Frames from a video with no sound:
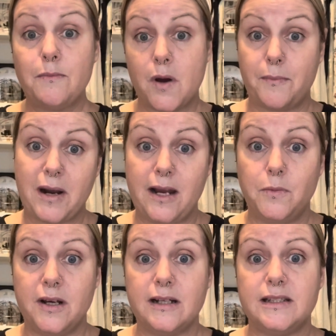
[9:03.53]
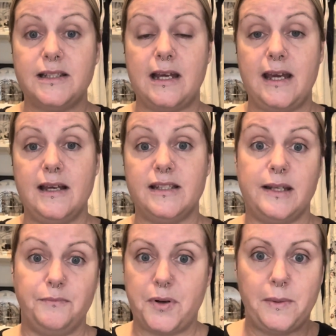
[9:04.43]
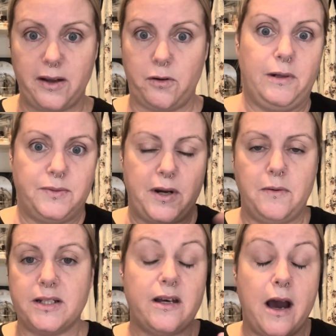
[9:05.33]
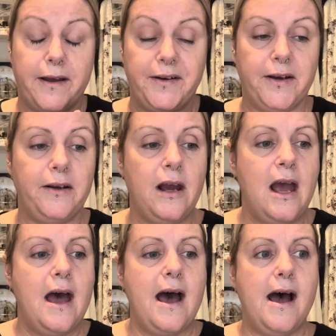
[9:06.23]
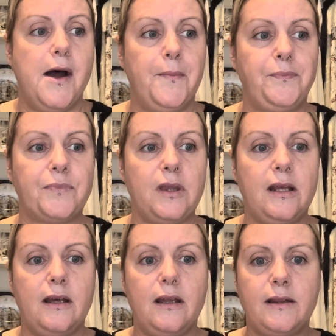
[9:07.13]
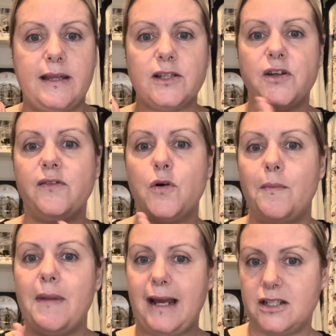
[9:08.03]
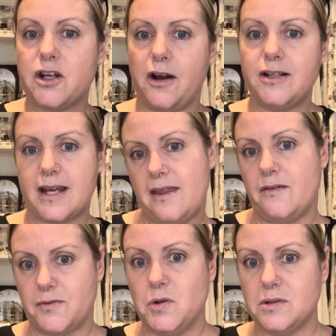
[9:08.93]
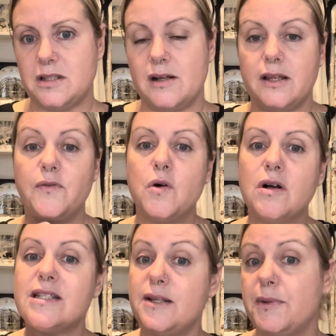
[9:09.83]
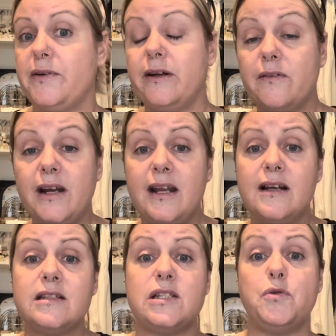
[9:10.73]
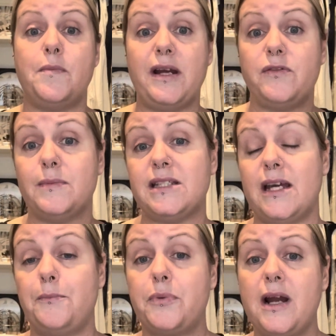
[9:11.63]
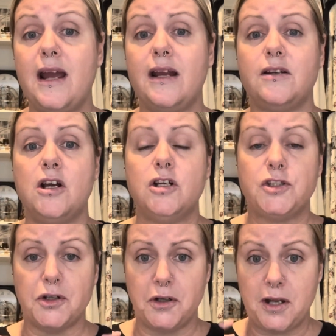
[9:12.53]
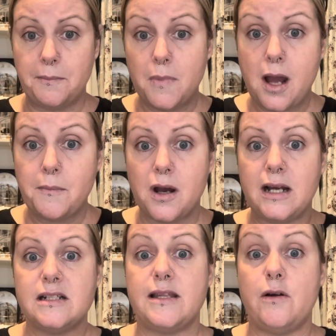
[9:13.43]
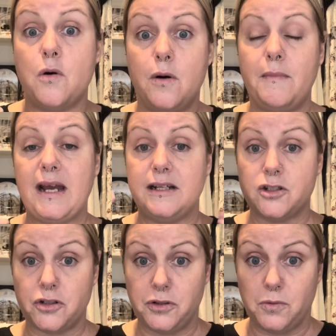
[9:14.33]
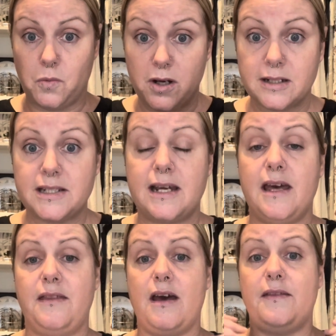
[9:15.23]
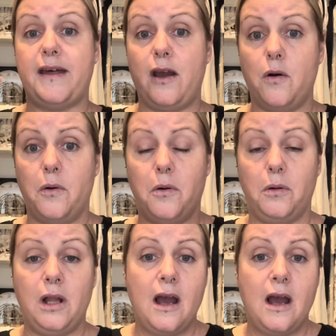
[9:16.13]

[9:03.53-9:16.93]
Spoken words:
my brain works is, and probably everyone's brain works, I don't know, they're sort of all made to go together, of course. Like, they've all got similar ingredients. They're all made from the same brand. So in my mind, they're all made to work together. They all